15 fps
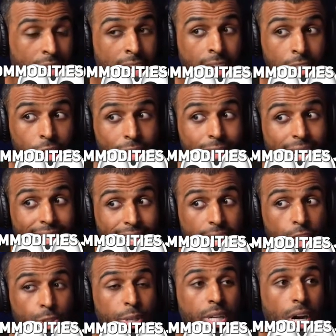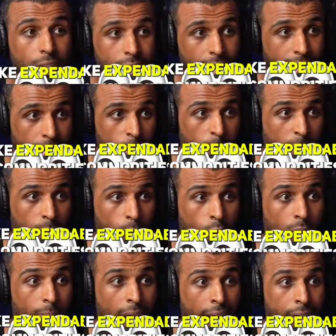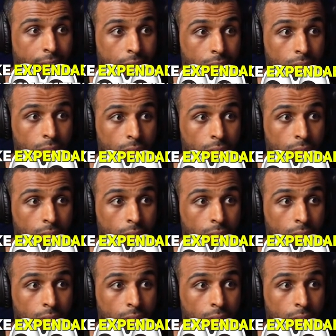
just like they treat us like expendable commodities.